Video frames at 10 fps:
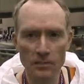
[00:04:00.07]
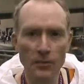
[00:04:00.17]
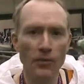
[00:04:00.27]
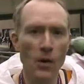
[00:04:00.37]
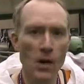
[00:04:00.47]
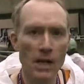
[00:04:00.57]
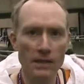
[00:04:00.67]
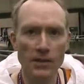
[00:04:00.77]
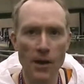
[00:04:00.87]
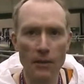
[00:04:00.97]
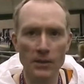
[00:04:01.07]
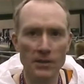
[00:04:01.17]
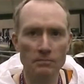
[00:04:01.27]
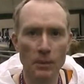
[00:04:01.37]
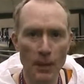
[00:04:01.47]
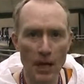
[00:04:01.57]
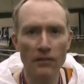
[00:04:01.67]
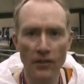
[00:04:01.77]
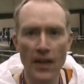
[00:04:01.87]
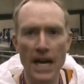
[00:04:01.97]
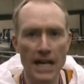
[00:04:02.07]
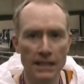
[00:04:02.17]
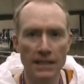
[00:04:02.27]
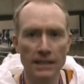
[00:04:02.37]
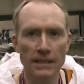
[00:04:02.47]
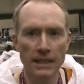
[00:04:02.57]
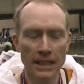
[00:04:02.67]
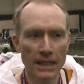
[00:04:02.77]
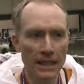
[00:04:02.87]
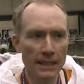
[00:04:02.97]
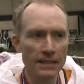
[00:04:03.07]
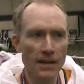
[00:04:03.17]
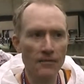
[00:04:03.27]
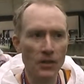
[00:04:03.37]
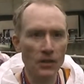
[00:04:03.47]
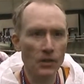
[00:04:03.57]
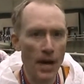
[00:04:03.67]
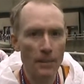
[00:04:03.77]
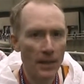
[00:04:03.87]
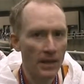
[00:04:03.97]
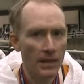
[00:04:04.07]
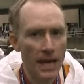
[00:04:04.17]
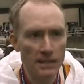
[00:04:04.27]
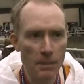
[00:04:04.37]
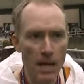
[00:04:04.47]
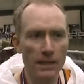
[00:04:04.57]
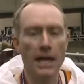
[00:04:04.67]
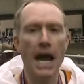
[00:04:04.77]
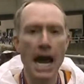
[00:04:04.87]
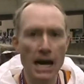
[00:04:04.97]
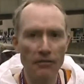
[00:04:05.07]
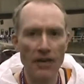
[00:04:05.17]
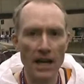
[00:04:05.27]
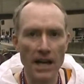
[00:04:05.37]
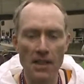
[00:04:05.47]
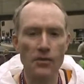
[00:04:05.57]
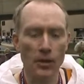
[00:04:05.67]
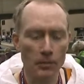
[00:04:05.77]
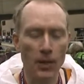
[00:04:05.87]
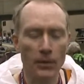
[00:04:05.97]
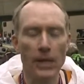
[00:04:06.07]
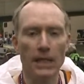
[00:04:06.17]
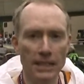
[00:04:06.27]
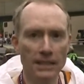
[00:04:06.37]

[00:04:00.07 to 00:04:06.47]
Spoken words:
before, so I was prepared for that. And except for cramping in the last mile and a half, I got through it pretty well.